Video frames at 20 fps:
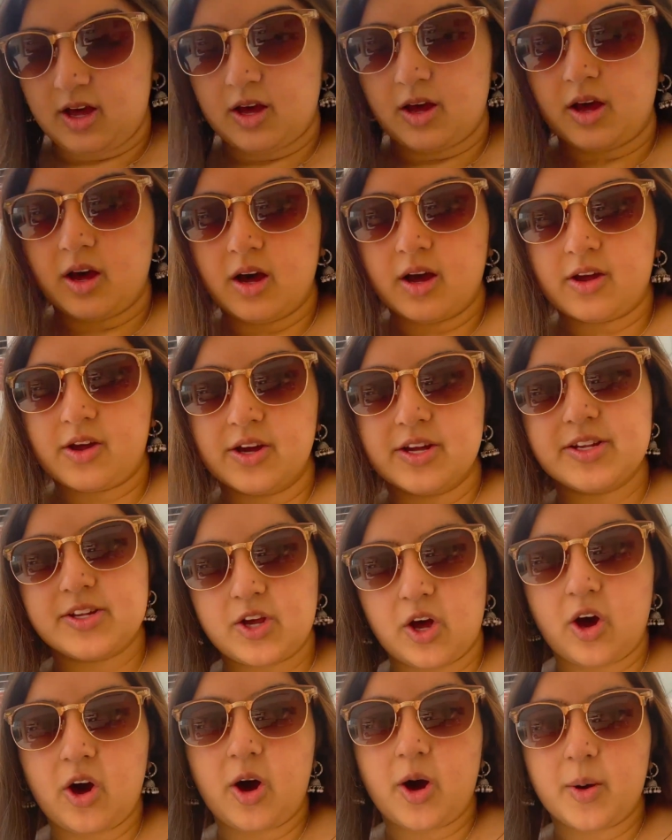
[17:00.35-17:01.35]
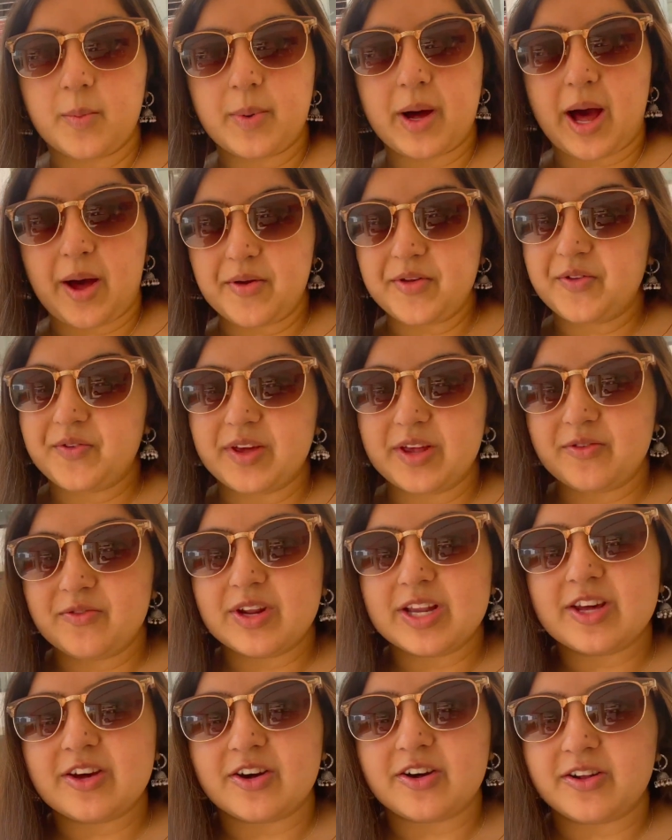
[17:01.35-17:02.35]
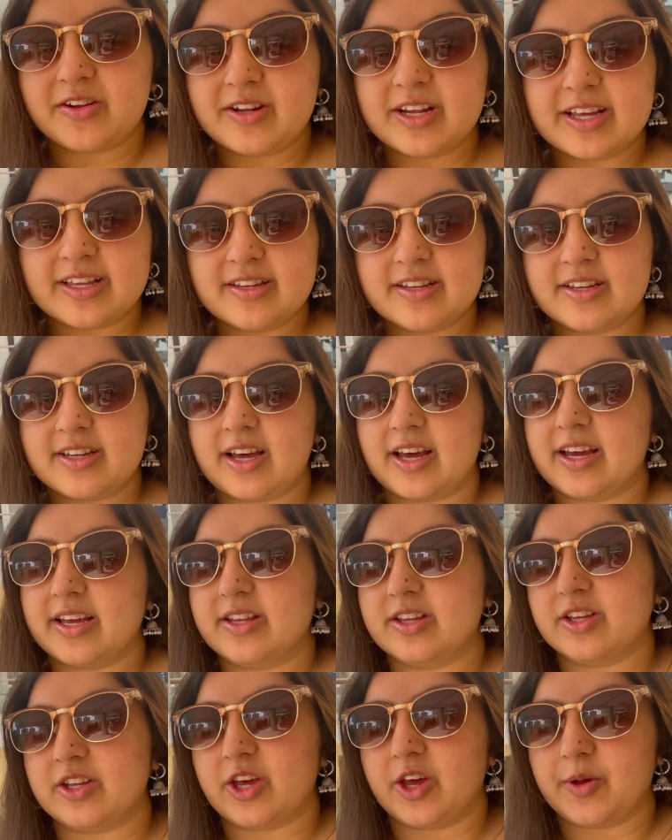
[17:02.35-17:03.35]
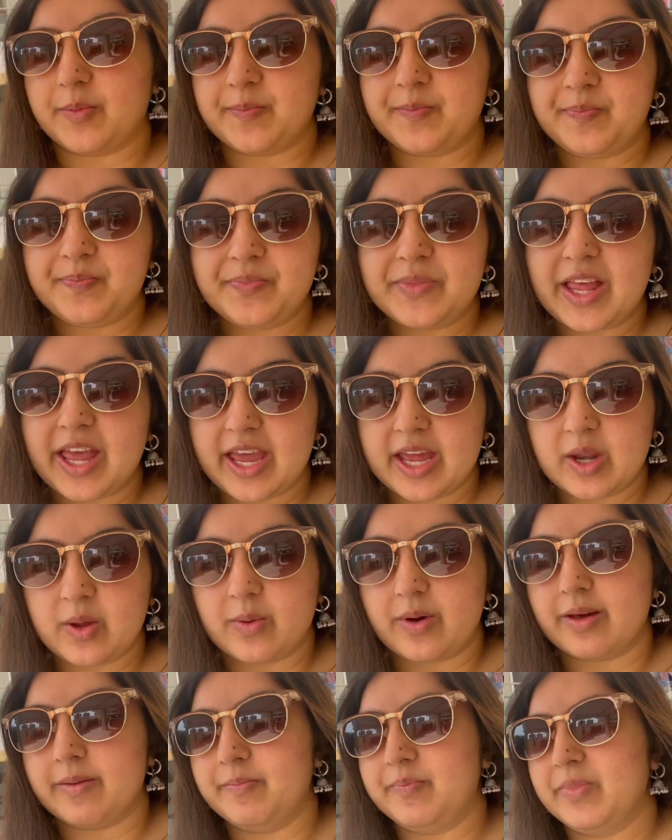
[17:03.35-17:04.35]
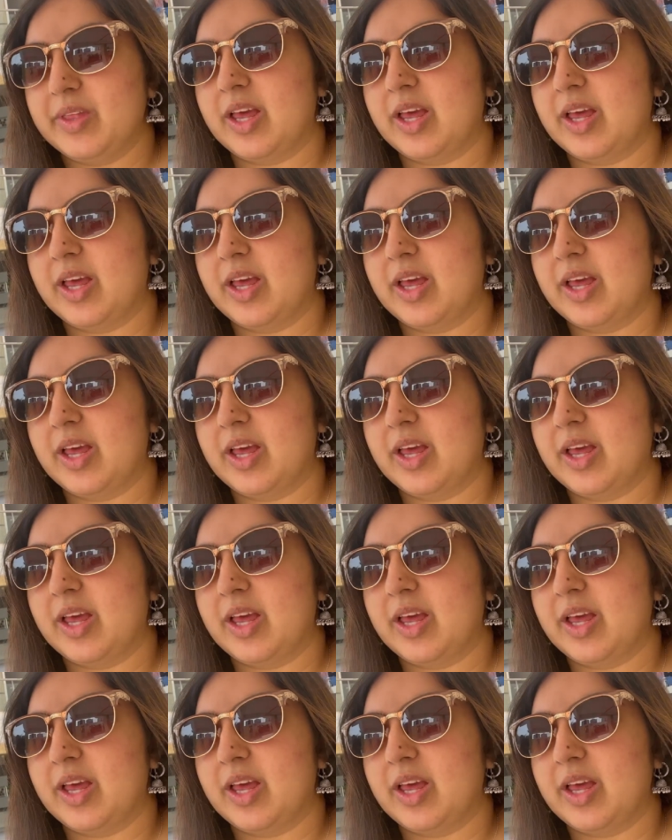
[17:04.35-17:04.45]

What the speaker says: oh god, it's hot, but I was feeling really cold inside. So anyway,